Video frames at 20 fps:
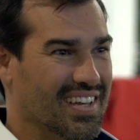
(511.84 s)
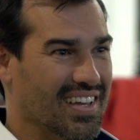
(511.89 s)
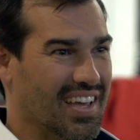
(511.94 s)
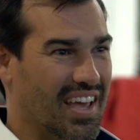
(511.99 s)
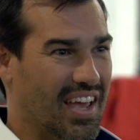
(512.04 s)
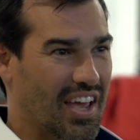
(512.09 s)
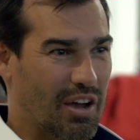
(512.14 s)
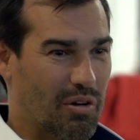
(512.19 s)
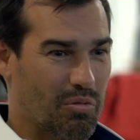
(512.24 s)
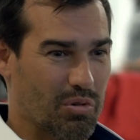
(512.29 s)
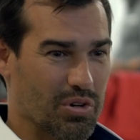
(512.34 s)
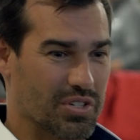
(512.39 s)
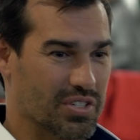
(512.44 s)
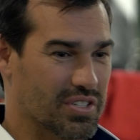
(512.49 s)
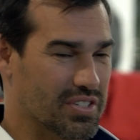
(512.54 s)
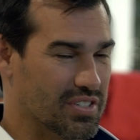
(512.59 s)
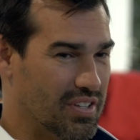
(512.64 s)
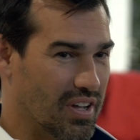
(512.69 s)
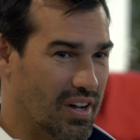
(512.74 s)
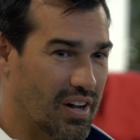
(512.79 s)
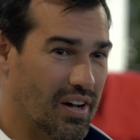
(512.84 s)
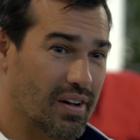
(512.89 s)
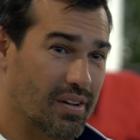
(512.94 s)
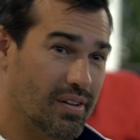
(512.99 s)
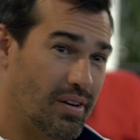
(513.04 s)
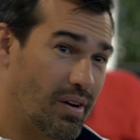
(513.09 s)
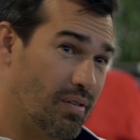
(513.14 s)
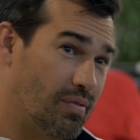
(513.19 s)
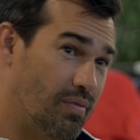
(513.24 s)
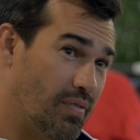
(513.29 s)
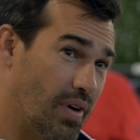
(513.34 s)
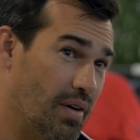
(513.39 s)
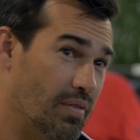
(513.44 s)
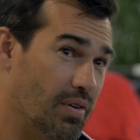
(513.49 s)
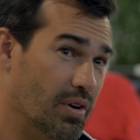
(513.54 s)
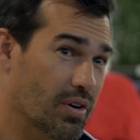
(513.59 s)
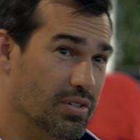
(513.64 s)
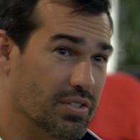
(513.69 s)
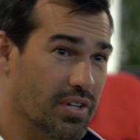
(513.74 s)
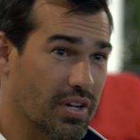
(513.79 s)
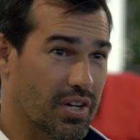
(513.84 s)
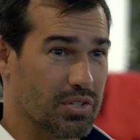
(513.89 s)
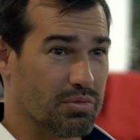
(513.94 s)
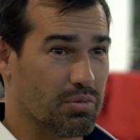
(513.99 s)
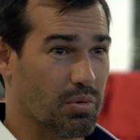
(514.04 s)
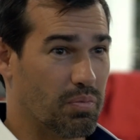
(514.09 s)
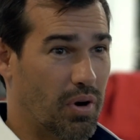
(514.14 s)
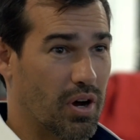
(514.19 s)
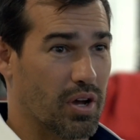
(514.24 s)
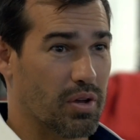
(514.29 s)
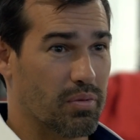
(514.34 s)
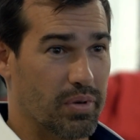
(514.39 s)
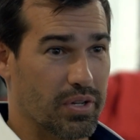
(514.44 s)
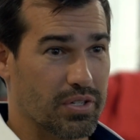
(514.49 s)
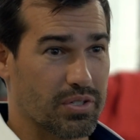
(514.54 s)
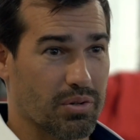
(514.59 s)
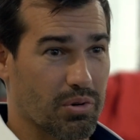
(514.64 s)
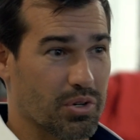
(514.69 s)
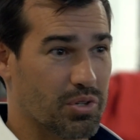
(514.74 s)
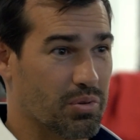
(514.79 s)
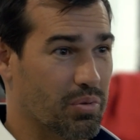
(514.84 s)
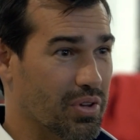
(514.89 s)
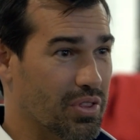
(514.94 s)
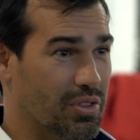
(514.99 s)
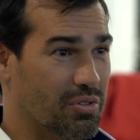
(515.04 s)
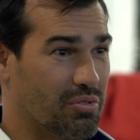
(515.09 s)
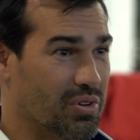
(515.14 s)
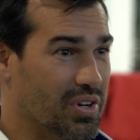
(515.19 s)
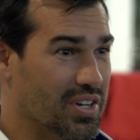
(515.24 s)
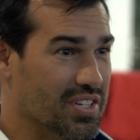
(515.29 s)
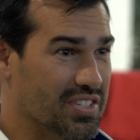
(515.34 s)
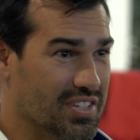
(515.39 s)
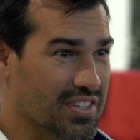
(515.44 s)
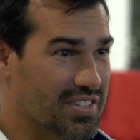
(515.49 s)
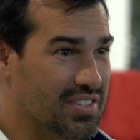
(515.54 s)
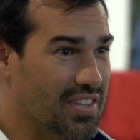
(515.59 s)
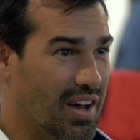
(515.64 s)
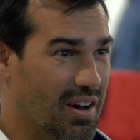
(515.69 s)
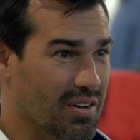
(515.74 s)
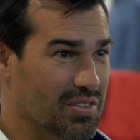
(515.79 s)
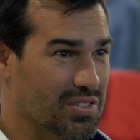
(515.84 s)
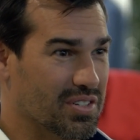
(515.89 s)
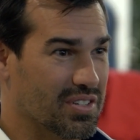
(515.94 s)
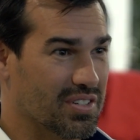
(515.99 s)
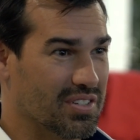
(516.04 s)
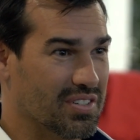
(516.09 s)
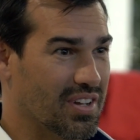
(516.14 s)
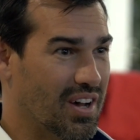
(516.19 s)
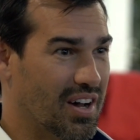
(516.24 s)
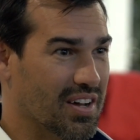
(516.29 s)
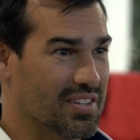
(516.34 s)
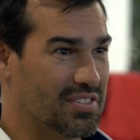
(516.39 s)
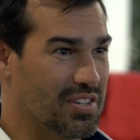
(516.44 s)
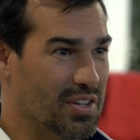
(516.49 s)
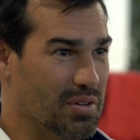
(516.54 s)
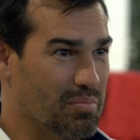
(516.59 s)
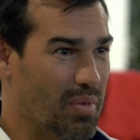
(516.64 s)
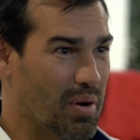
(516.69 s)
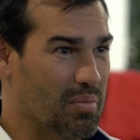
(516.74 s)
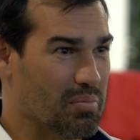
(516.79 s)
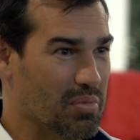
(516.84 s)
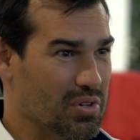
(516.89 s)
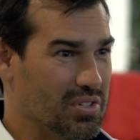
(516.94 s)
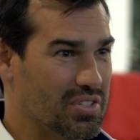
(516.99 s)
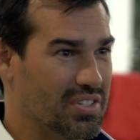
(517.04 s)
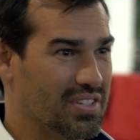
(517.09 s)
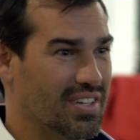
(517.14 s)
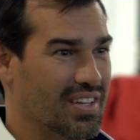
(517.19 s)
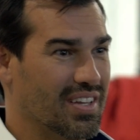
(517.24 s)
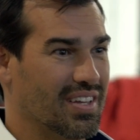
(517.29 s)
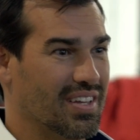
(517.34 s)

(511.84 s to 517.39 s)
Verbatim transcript: And we're just, uh, you know, in five years, I guess we'll probably be somewhere between three to six thousand uh, team members.